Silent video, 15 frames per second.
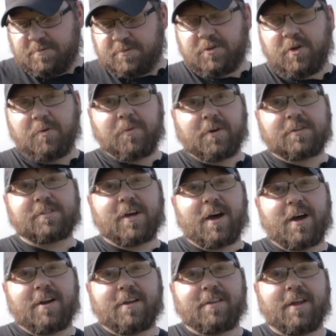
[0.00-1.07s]
Super
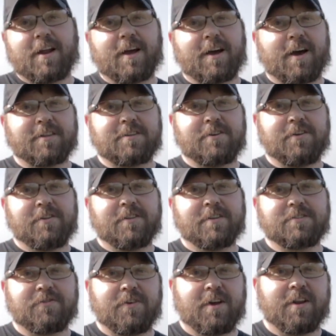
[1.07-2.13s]
excited that I got to do this
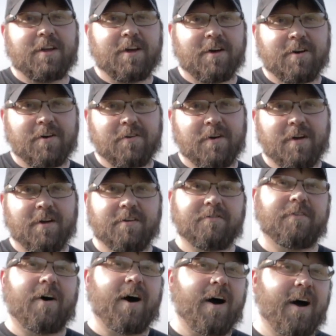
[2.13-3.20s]
video.
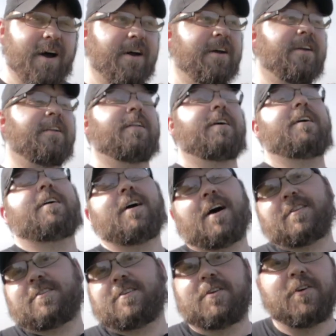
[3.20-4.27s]
Finally
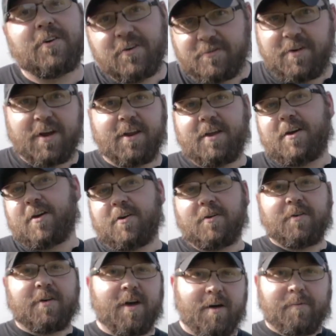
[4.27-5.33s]
got to do a video
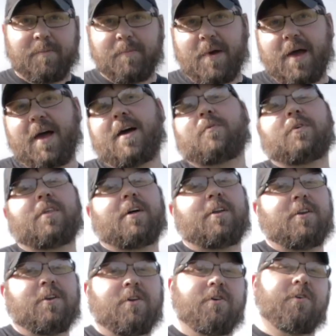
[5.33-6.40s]
coming back with a
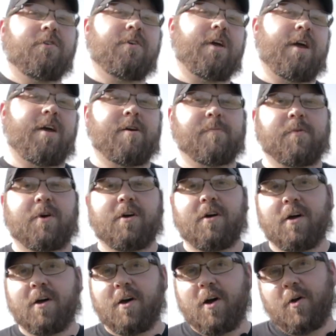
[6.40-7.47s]
new camera.
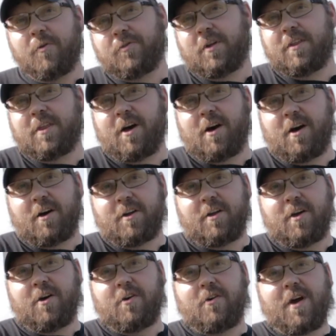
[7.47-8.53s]
Hopefully the
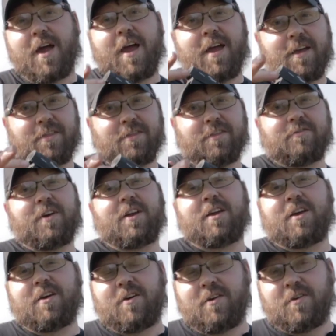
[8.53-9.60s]
audio and the
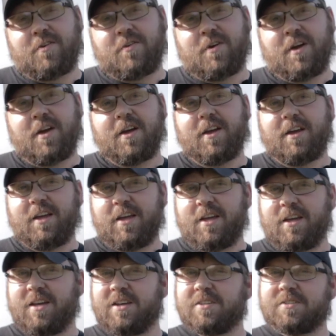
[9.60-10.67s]
video
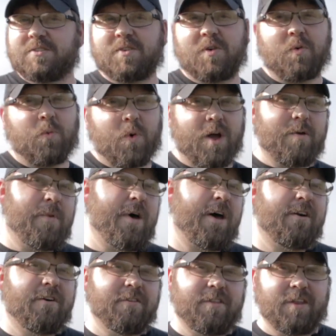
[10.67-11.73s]
is way
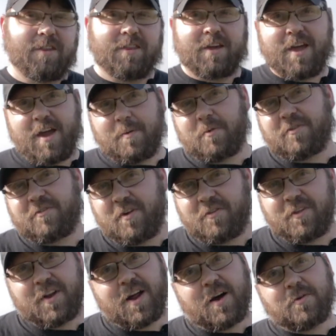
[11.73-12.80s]
better than the camera phone
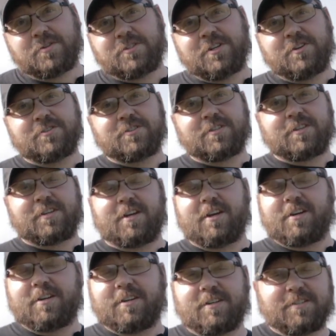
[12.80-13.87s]
that I was using,
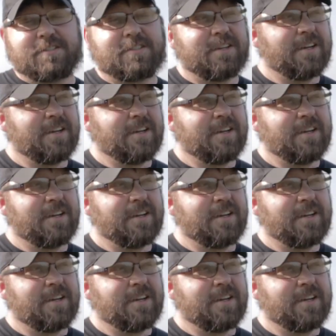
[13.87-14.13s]
because